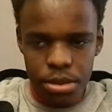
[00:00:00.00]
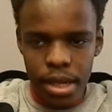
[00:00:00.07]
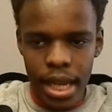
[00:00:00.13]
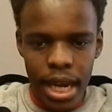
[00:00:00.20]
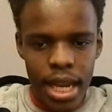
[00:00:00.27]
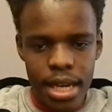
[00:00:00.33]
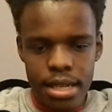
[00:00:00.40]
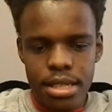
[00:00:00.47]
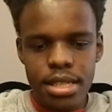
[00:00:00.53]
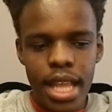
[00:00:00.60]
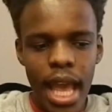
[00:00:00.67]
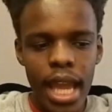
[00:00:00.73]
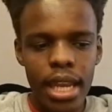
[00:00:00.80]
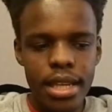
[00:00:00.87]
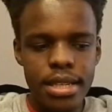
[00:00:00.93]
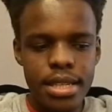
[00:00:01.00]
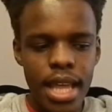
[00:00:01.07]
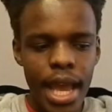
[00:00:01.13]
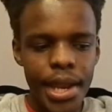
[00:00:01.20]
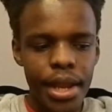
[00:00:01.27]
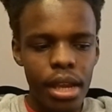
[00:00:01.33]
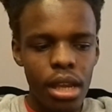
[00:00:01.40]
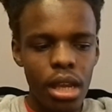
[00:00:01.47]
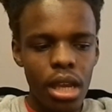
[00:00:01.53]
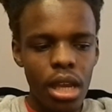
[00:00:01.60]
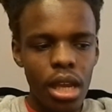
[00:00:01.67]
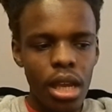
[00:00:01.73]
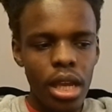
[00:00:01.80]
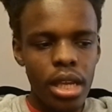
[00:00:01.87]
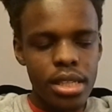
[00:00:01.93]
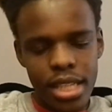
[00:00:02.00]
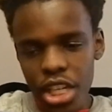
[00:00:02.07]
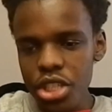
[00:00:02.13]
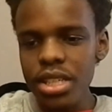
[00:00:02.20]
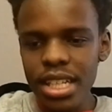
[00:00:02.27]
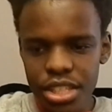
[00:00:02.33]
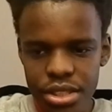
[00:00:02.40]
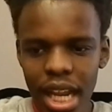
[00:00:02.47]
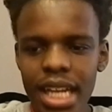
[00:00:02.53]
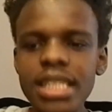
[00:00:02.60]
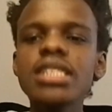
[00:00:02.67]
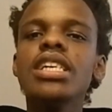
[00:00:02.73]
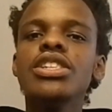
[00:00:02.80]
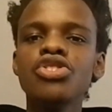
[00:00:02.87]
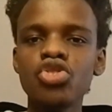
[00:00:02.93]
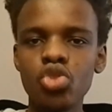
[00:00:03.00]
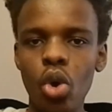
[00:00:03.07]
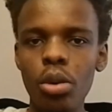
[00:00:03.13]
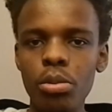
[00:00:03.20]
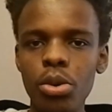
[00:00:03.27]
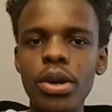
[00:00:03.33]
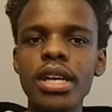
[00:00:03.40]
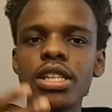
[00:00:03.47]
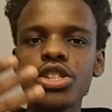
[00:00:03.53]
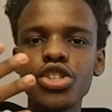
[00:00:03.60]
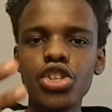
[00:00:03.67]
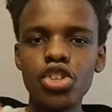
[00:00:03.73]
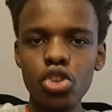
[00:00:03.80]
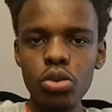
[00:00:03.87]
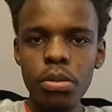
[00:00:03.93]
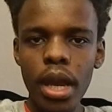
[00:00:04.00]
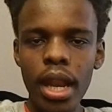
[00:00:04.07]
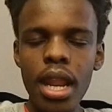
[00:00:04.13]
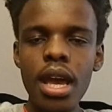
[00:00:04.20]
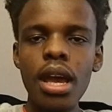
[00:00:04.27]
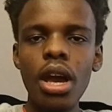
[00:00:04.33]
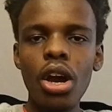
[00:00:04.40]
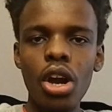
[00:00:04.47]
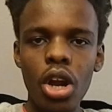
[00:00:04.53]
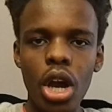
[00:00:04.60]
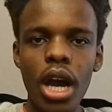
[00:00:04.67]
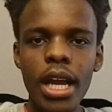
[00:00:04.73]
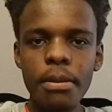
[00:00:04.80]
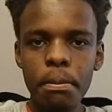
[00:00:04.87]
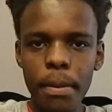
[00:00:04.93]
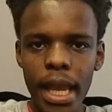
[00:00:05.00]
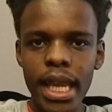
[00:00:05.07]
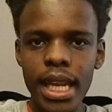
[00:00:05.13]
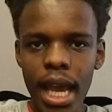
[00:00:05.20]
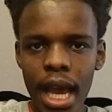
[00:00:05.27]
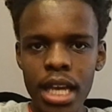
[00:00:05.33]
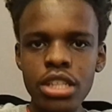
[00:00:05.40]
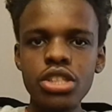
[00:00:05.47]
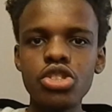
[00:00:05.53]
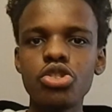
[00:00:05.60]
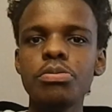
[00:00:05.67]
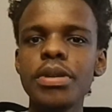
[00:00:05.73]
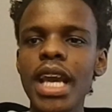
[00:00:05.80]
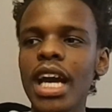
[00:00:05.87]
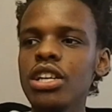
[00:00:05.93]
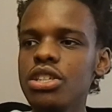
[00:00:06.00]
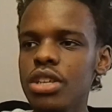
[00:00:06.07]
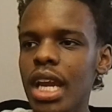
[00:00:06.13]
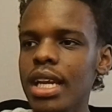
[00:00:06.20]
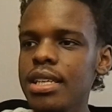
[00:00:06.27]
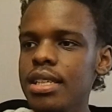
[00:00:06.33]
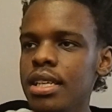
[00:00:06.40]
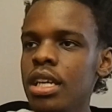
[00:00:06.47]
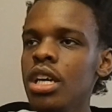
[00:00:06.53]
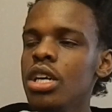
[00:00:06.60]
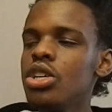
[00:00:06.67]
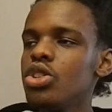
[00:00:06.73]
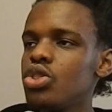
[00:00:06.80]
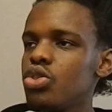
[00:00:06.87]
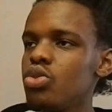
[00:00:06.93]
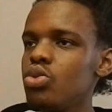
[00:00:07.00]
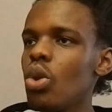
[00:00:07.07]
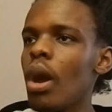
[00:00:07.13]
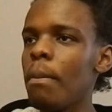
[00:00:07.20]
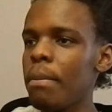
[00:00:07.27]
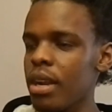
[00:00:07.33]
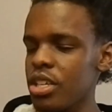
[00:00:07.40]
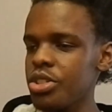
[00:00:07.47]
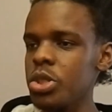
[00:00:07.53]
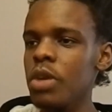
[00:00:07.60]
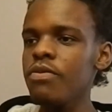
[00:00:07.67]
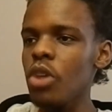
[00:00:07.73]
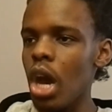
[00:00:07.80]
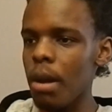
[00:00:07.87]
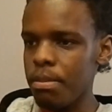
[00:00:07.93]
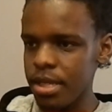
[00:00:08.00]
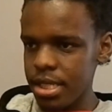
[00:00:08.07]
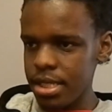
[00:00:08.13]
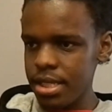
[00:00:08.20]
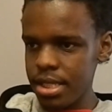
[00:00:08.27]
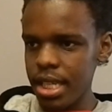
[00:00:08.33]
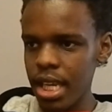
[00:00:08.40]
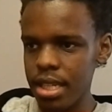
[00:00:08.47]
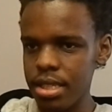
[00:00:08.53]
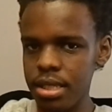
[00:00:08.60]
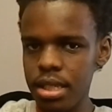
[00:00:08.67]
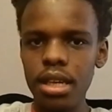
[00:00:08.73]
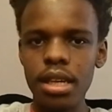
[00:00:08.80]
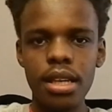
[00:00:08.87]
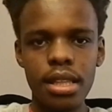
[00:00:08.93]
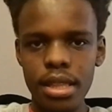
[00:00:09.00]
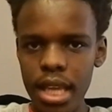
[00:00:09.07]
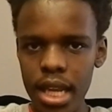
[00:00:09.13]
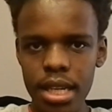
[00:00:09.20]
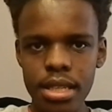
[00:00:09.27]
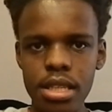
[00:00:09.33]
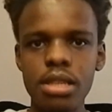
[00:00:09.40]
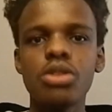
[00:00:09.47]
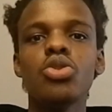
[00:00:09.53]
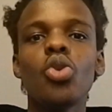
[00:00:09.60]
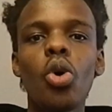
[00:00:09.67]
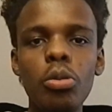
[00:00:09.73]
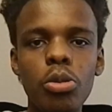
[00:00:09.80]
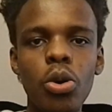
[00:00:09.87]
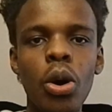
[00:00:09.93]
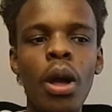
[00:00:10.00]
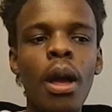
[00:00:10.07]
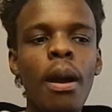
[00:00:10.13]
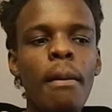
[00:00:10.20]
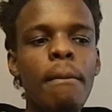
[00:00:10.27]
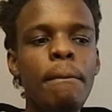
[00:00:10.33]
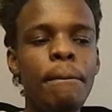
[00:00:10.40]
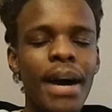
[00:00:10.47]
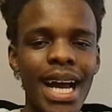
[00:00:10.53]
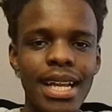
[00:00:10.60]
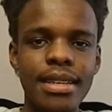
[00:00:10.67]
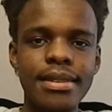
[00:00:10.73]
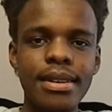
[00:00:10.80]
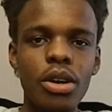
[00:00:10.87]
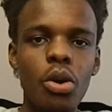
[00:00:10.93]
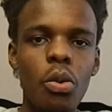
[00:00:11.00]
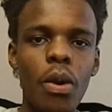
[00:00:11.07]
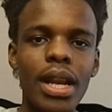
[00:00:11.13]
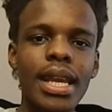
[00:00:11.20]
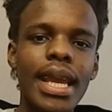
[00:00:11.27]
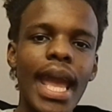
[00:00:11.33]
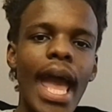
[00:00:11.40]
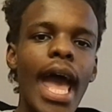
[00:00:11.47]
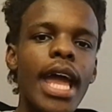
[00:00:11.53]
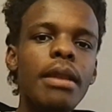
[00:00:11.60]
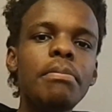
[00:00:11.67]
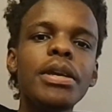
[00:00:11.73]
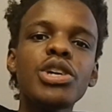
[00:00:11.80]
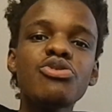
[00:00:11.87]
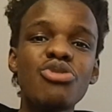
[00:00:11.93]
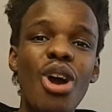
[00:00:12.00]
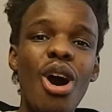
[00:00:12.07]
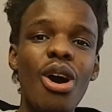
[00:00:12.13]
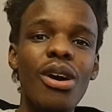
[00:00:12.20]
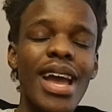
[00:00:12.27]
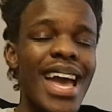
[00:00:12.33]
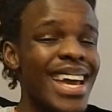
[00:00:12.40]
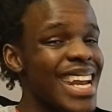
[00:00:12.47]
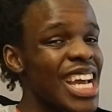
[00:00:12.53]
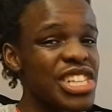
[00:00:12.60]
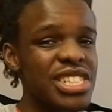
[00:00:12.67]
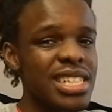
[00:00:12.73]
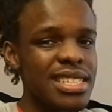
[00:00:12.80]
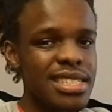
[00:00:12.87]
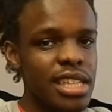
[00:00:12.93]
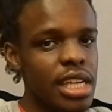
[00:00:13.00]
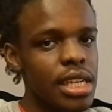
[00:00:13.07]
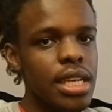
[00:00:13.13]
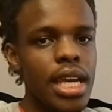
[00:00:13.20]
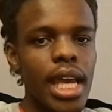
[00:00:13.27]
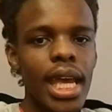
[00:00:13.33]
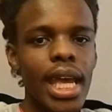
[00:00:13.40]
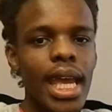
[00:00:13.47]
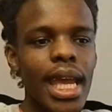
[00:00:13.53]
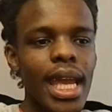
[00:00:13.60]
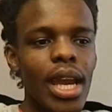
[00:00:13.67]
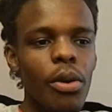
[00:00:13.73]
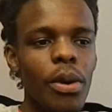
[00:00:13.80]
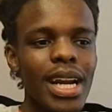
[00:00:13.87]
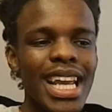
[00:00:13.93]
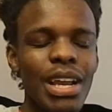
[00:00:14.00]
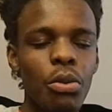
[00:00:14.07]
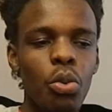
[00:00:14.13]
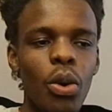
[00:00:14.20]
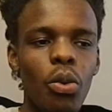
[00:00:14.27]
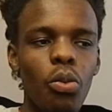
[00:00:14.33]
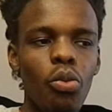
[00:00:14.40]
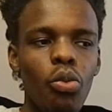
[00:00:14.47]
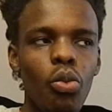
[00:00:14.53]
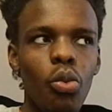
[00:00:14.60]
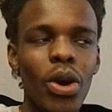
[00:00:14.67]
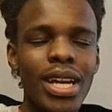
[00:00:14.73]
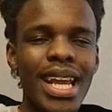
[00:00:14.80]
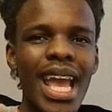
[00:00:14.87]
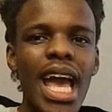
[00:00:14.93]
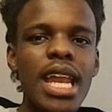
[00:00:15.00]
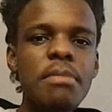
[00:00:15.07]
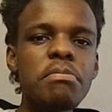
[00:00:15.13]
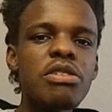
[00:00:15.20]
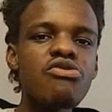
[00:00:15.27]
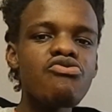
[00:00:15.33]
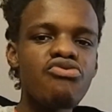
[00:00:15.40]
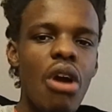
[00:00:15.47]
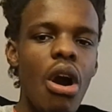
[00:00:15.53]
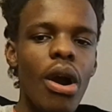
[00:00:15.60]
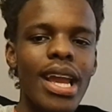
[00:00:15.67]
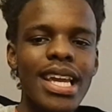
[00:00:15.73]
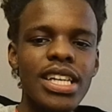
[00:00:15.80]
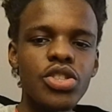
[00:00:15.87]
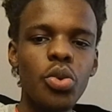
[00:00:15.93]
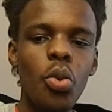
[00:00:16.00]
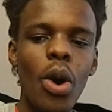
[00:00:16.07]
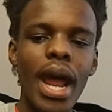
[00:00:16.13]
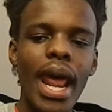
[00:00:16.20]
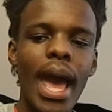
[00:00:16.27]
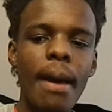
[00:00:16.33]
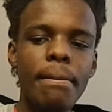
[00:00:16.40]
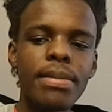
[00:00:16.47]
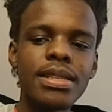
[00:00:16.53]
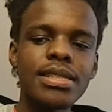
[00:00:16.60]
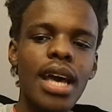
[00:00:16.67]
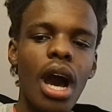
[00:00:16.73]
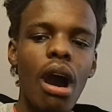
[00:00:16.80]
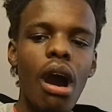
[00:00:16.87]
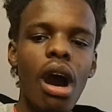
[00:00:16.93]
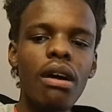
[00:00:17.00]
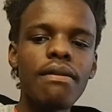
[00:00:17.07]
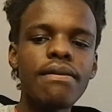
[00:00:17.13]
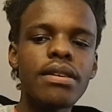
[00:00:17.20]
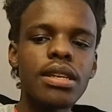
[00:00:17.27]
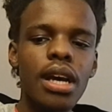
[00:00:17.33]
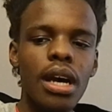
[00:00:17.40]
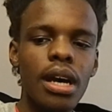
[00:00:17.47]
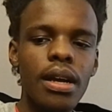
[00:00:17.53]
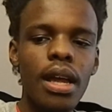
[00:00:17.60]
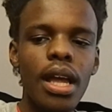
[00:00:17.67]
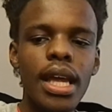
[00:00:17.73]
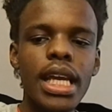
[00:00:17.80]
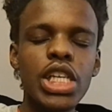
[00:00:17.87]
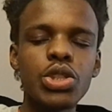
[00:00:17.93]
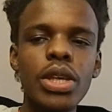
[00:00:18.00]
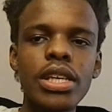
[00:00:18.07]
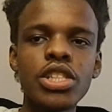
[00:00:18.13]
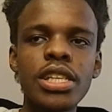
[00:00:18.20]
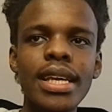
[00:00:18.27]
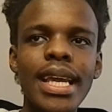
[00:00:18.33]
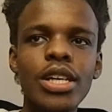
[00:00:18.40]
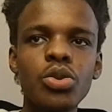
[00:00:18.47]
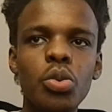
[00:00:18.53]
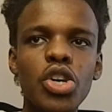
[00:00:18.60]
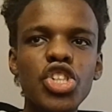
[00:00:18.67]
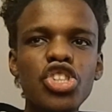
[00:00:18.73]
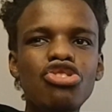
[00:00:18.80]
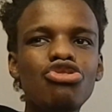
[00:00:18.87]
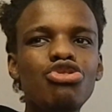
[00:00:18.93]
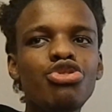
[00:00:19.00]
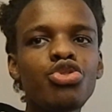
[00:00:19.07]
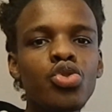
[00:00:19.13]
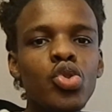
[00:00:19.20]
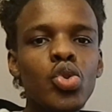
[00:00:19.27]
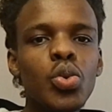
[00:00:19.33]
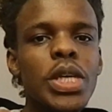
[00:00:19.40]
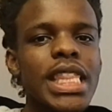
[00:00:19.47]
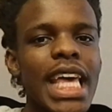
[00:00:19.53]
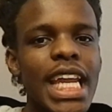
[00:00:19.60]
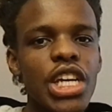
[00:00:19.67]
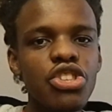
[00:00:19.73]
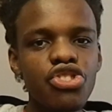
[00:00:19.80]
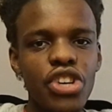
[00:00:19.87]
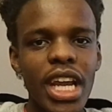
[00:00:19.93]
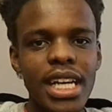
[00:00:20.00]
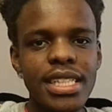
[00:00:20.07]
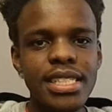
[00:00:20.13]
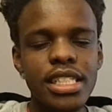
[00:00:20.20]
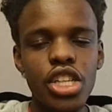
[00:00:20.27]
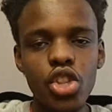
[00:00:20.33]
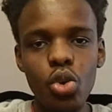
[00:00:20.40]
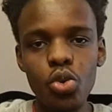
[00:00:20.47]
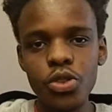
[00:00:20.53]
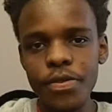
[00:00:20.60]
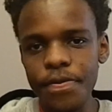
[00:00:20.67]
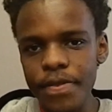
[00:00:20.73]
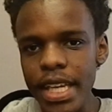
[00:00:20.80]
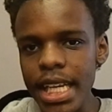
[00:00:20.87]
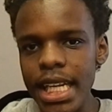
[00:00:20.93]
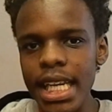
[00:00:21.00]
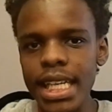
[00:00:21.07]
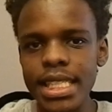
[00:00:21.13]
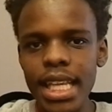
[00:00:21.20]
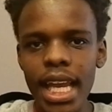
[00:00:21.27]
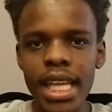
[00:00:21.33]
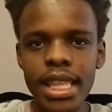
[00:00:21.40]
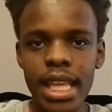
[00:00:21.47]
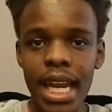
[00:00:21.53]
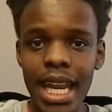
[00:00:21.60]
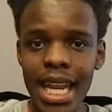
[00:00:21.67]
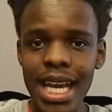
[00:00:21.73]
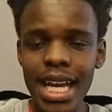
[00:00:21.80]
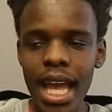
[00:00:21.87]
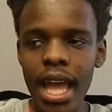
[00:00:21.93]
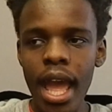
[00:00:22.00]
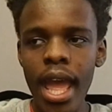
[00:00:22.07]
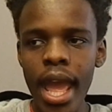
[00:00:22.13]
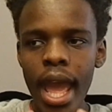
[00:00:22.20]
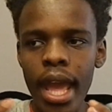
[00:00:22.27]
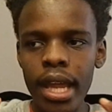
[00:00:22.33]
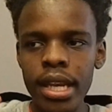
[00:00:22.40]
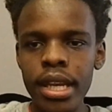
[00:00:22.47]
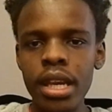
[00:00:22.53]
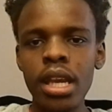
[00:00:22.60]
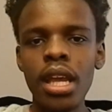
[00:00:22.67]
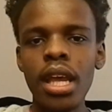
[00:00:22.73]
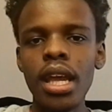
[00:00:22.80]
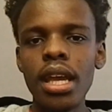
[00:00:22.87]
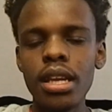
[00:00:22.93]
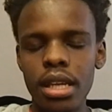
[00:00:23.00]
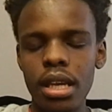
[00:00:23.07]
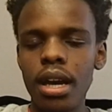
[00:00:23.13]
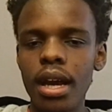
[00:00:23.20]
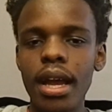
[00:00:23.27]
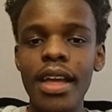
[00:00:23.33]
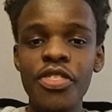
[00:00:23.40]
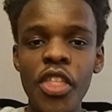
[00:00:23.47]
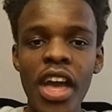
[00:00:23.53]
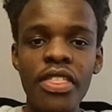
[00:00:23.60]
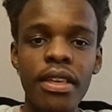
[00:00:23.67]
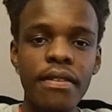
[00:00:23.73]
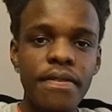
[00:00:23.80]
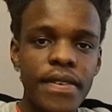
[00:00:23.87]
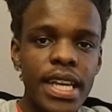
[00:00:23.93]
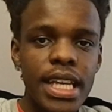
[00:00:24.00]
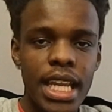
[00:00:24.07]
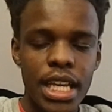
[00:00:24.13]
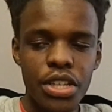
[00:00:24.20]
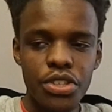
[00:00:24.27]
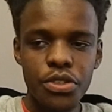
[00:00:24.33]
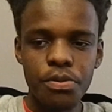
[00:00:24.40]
and understand is that sexual attraction is normal. It's human. God made us to be attracted to a person of the opposite sex. That is normal. But what can be wrong, and actually sin, what can be wrong is what happens after. Is what you do with that attraction and those feelings and the feelings.